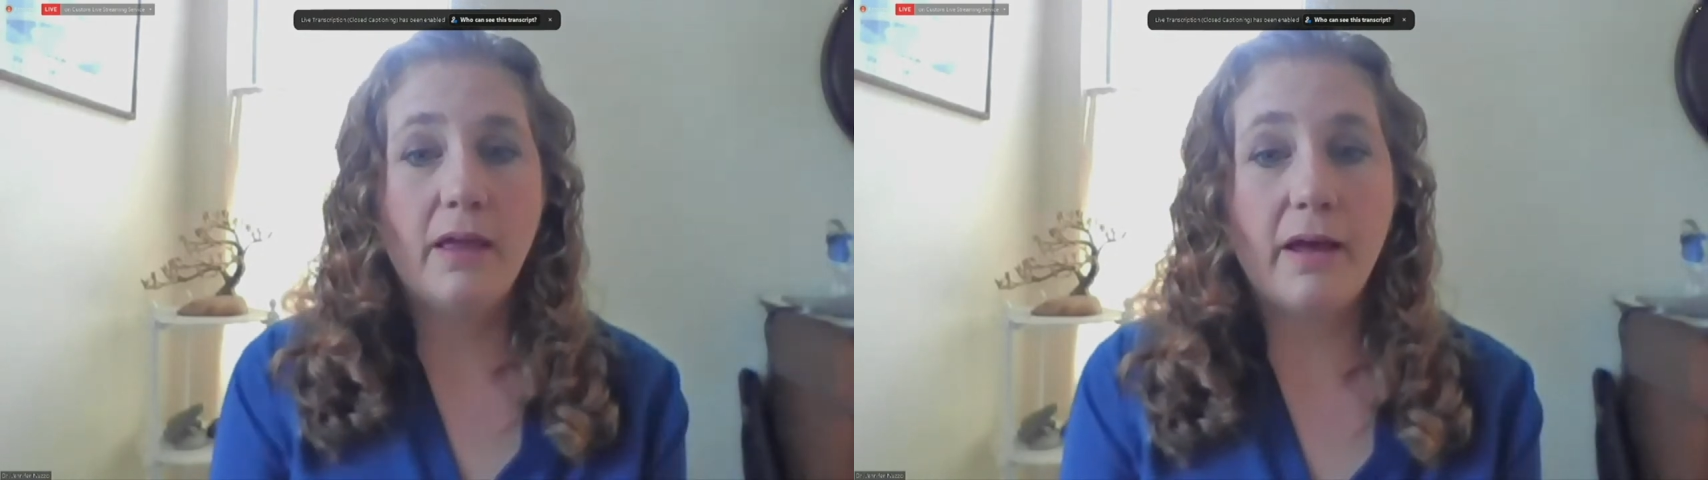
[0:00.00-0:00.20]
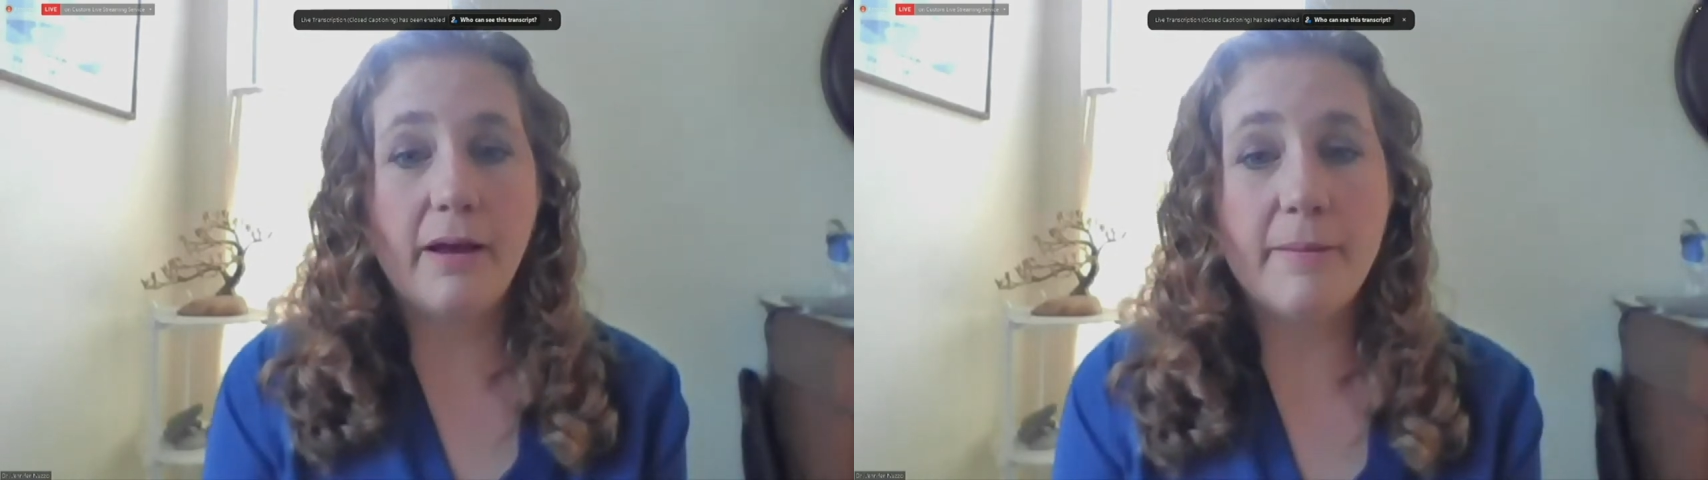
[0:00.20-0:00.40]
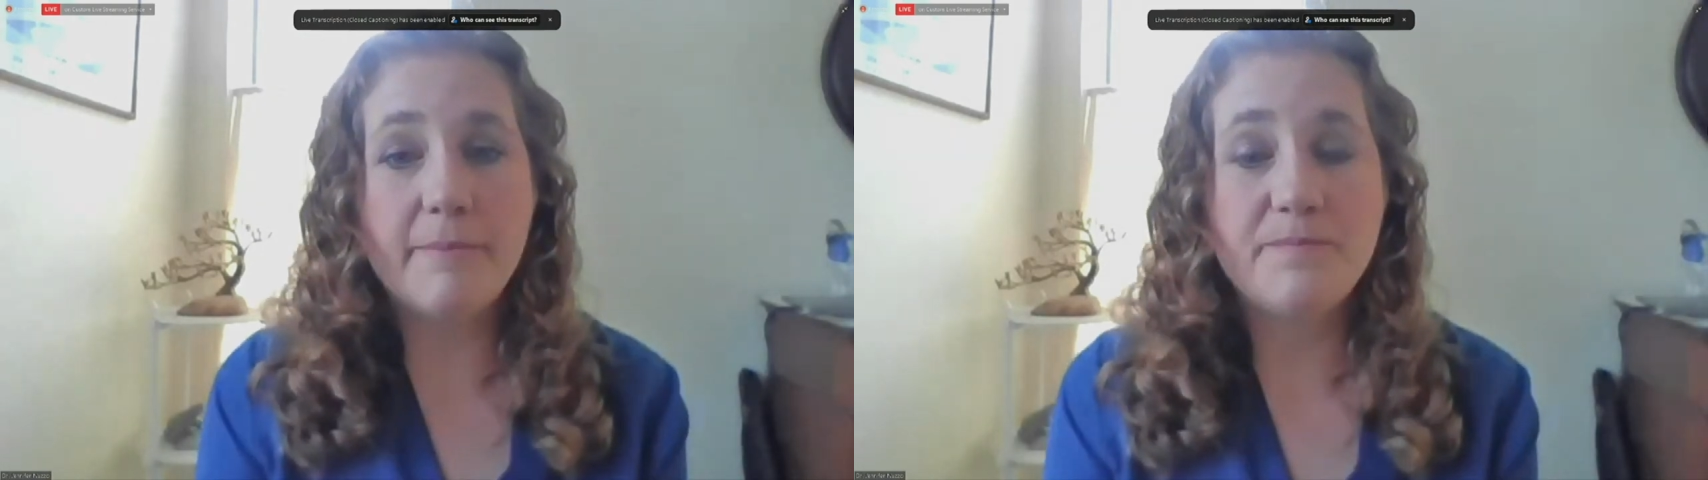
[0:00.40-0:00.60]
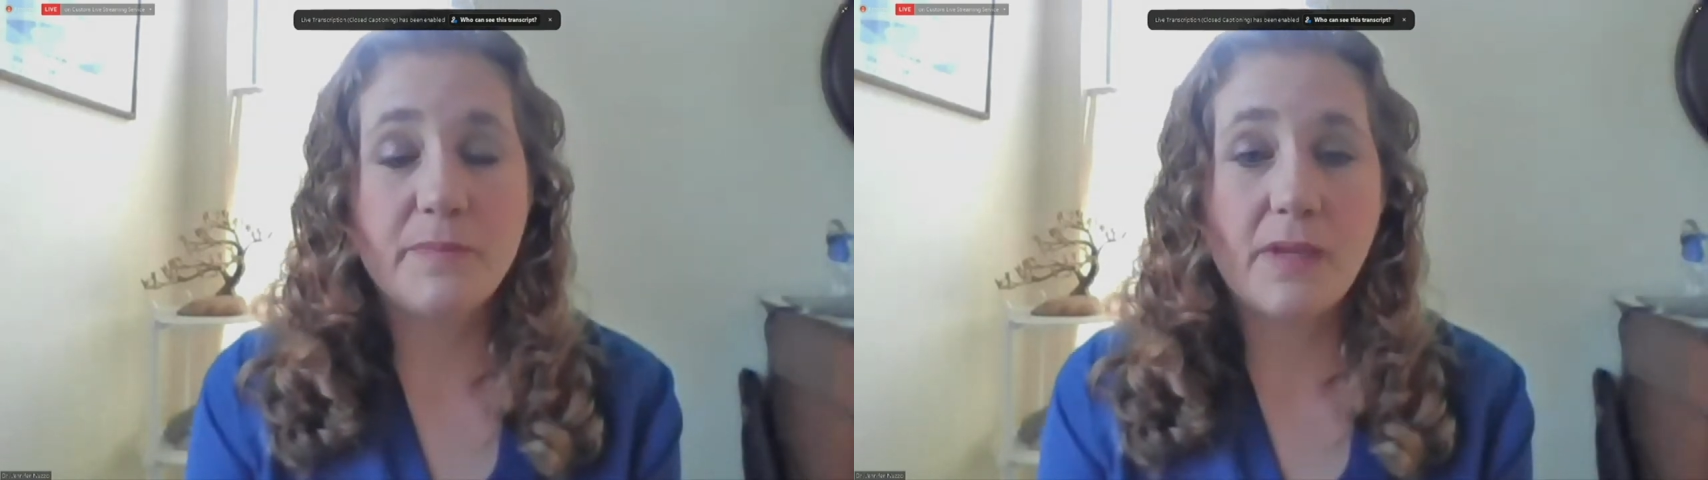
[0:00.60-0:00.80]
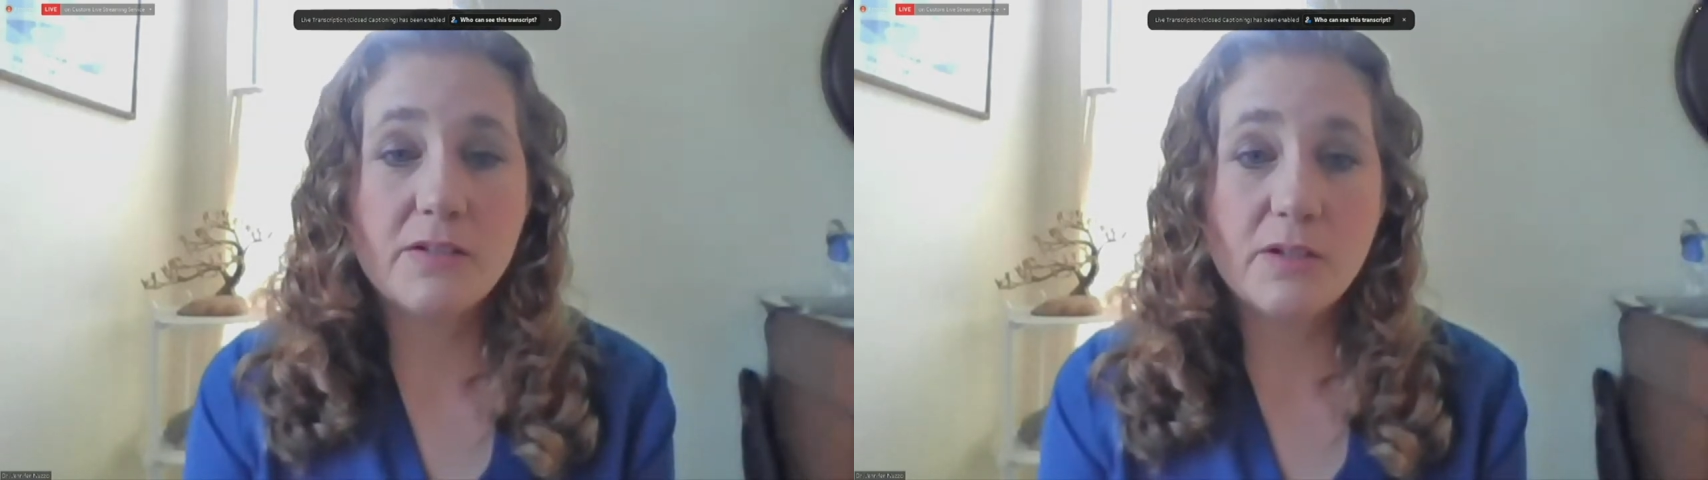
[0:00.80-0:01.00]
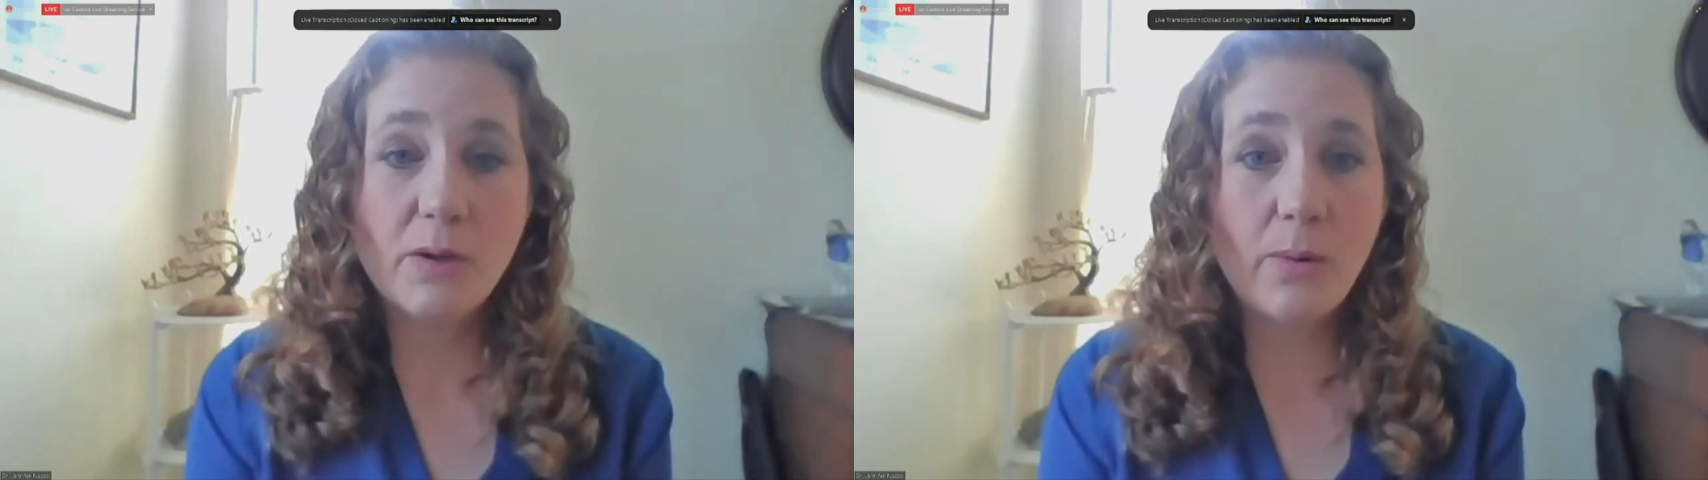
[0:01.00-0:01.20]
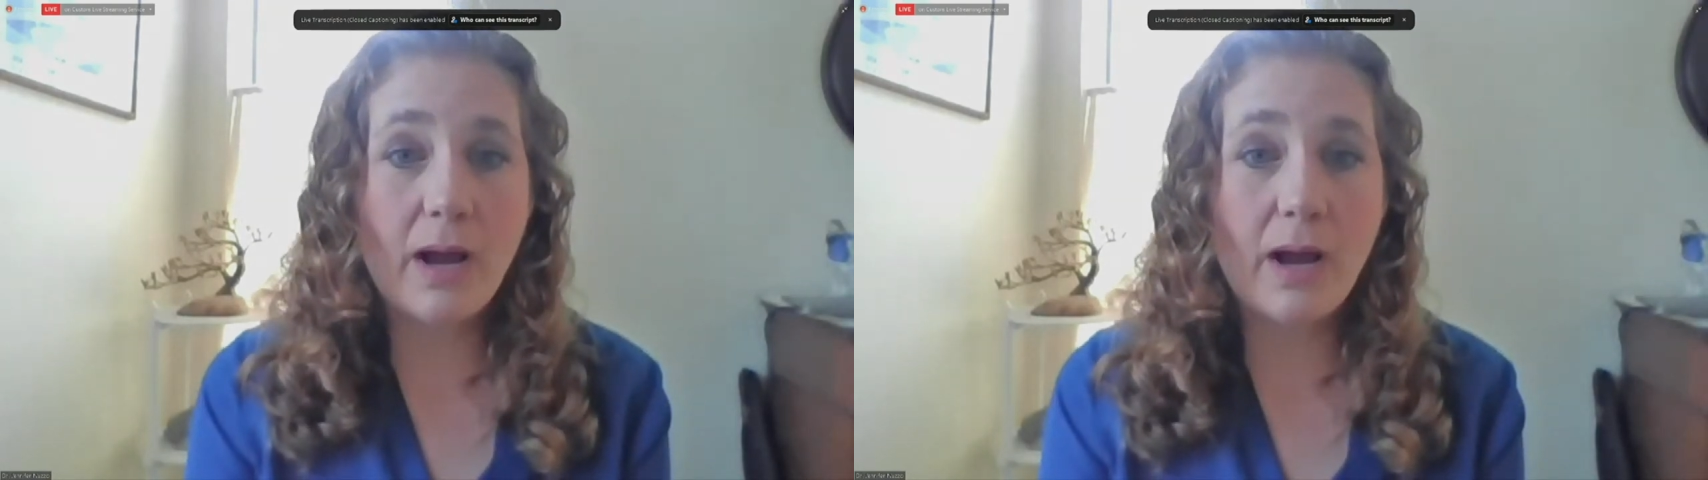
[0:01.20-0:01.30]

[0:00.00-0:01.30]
Um, so